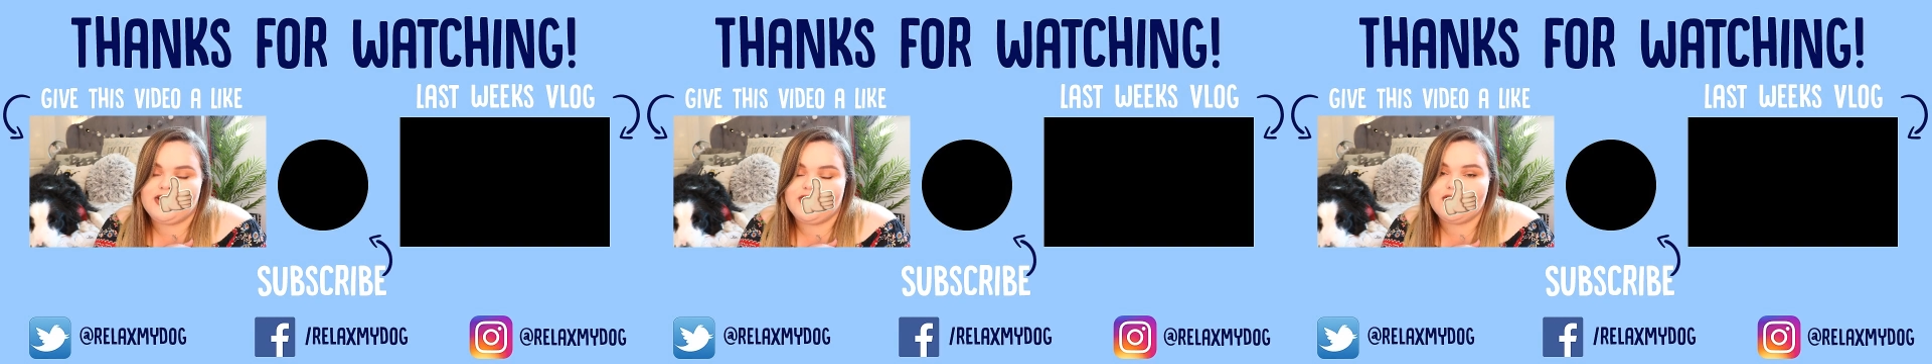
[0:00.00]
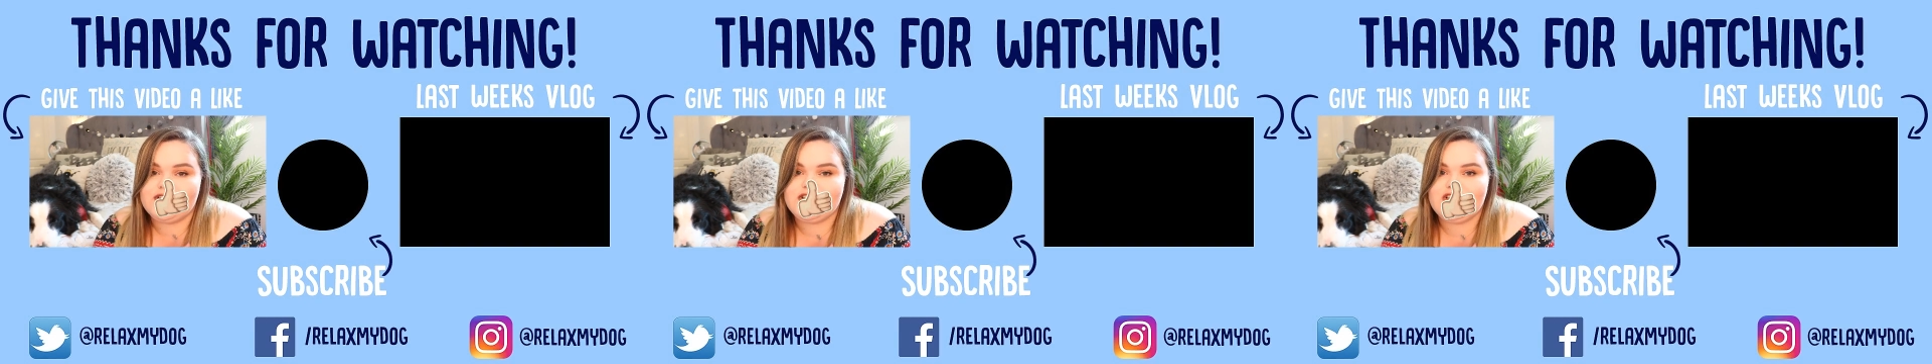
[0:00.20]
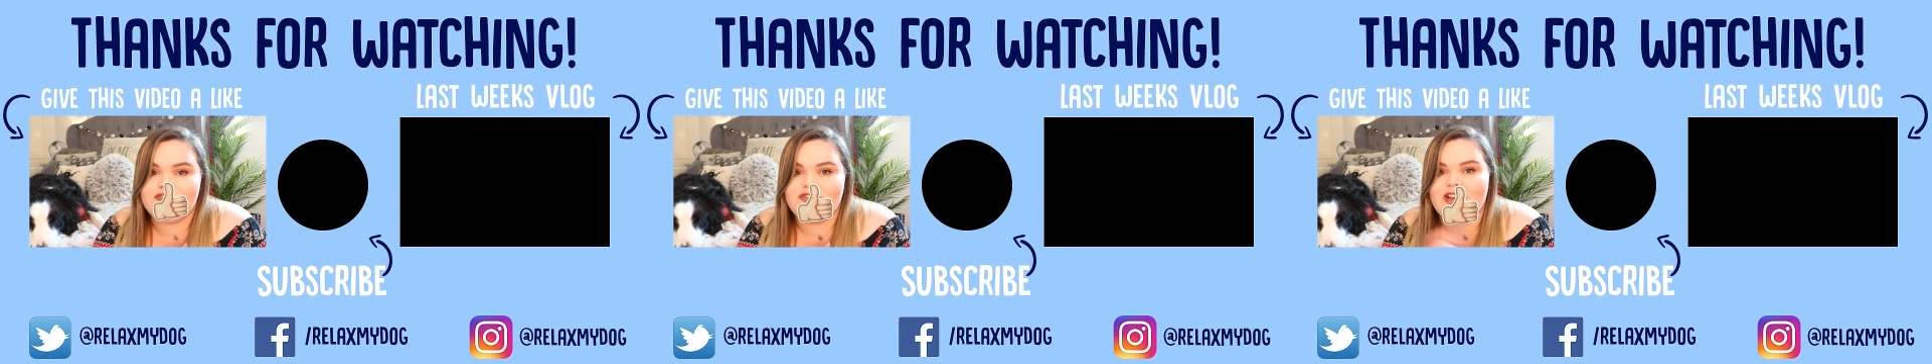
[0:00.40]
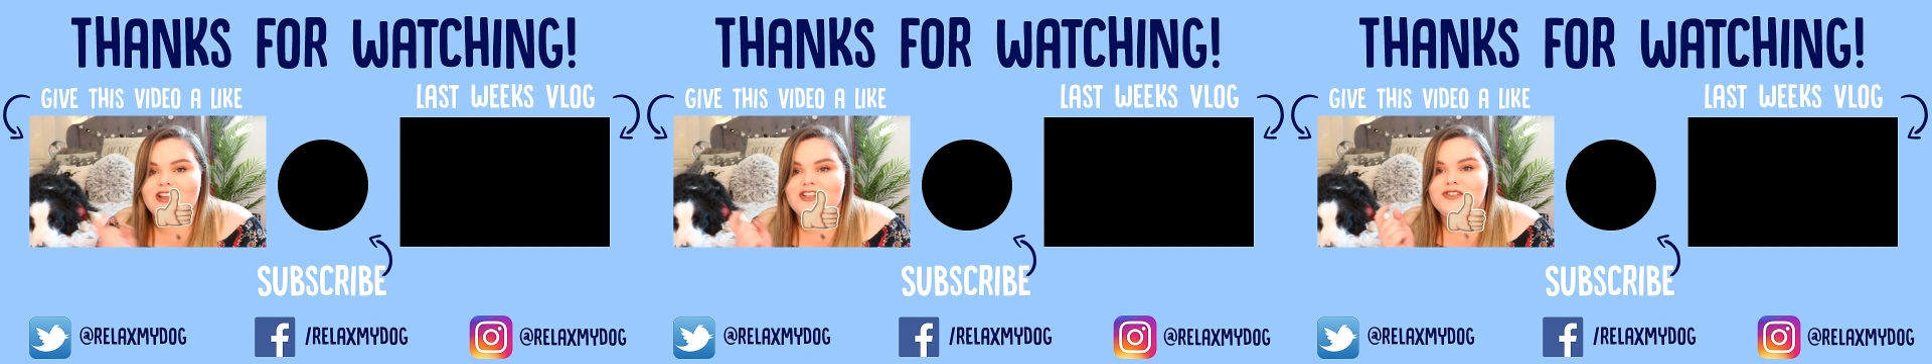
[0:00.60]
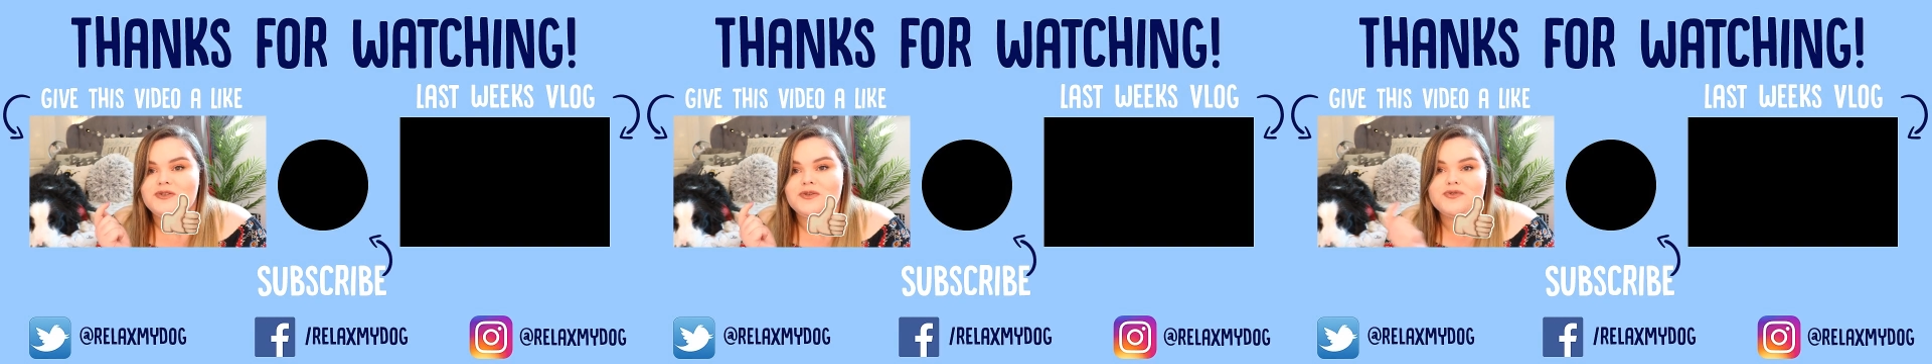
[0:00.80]
and also don't
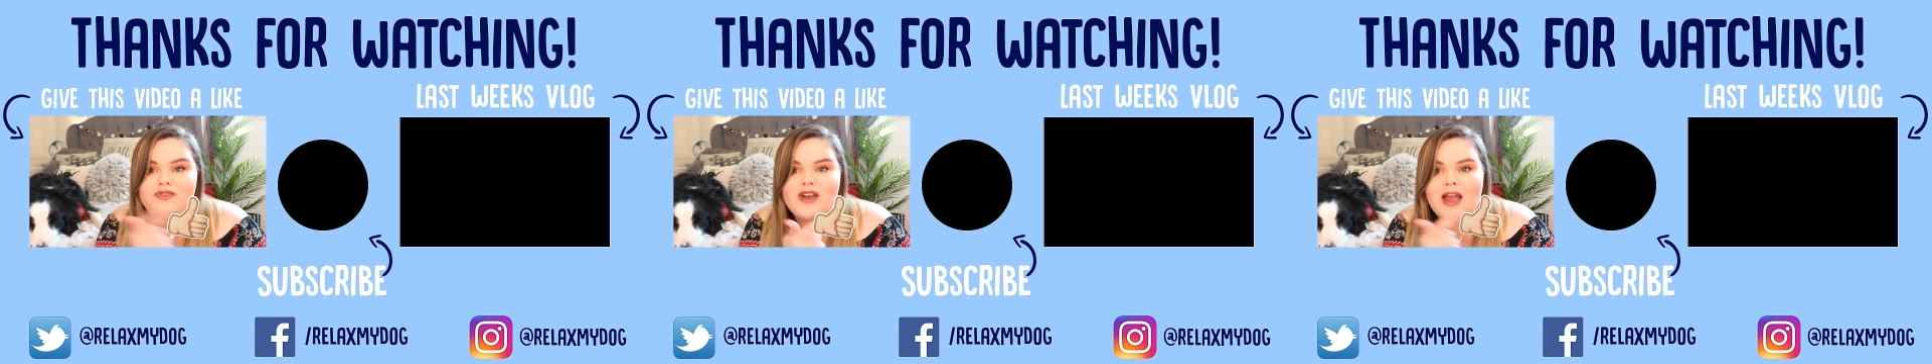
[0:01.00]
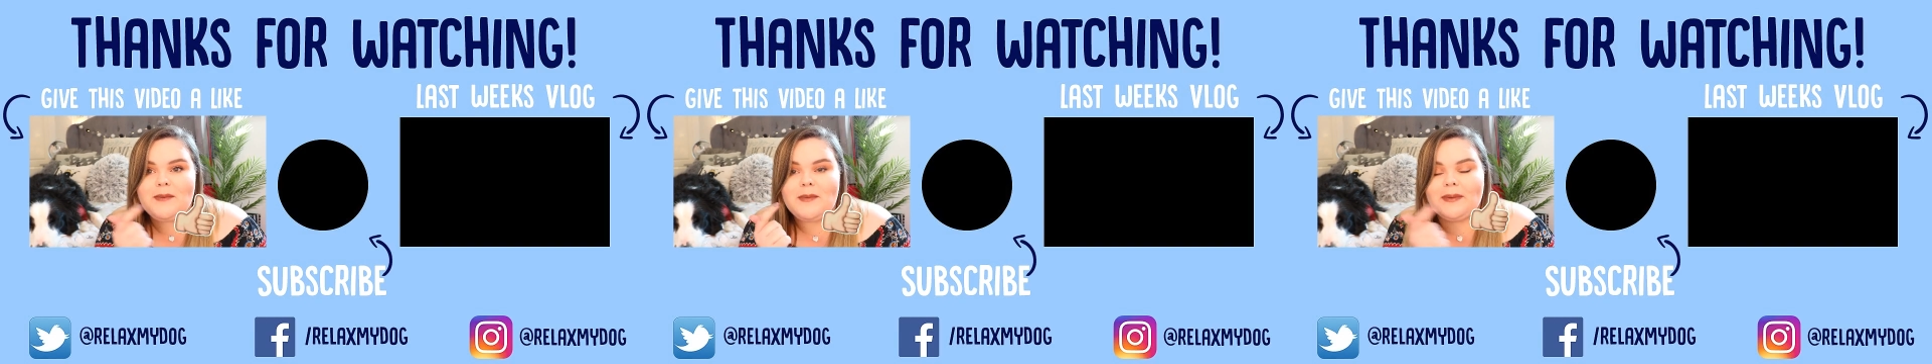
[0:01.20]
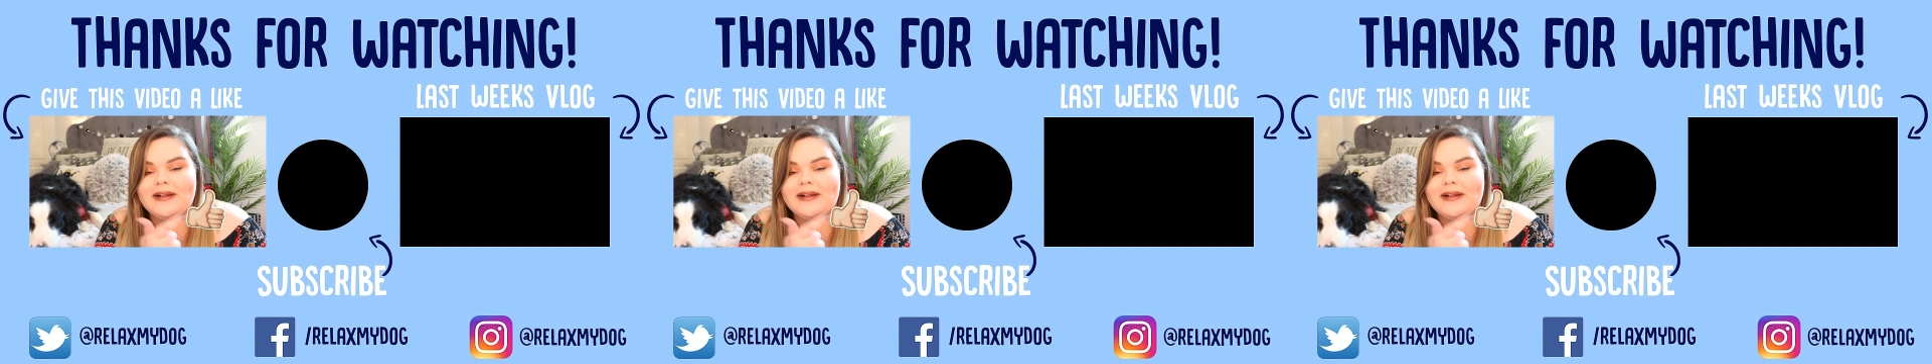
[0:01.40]
forget to subscribe